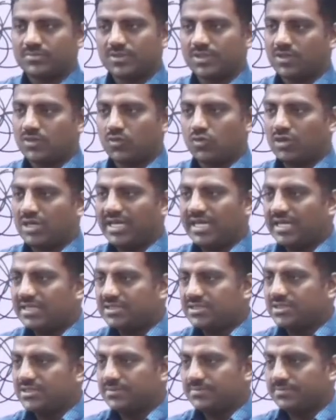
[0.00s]
Only
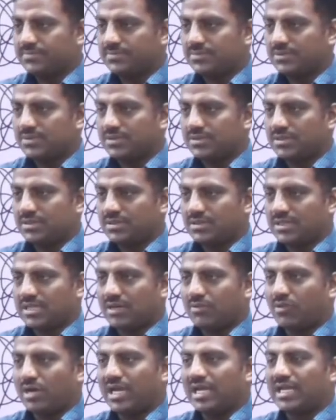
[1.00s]
H?
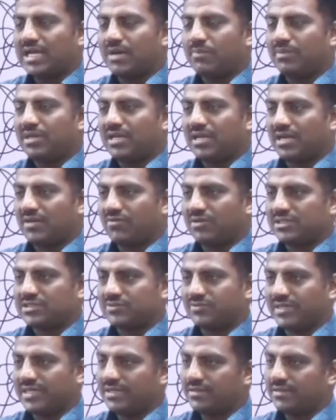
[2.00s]
Now I'll come in a reverse way.